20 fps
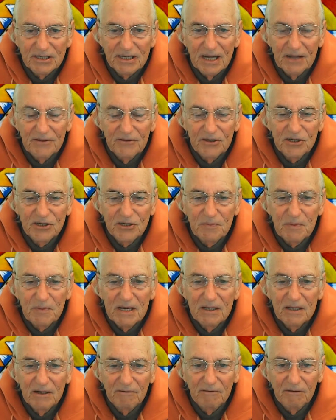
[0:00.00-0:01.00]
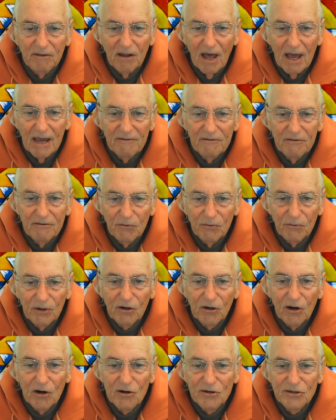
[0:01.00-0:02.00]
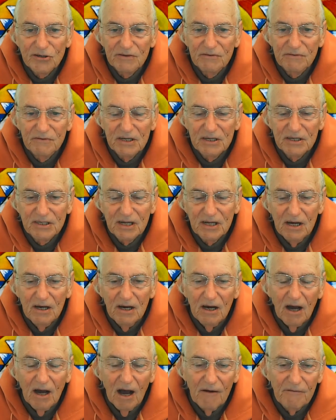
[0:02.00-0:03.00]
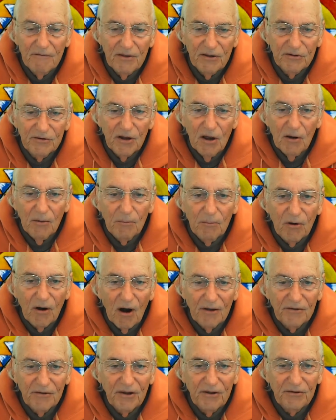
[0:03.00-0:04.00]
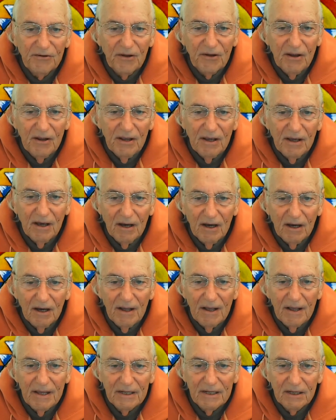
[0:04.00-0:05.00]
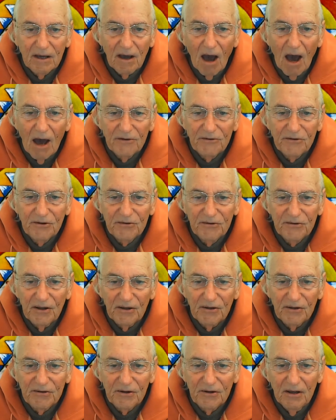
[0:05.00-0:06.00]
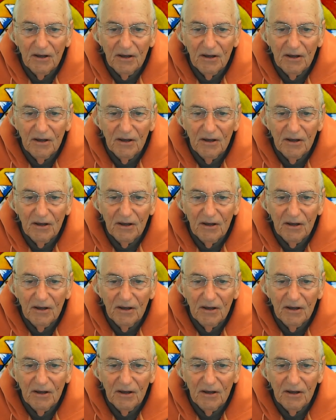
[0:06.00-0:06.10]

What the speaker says: At the speed of life, the recursiveness of this process in consciousness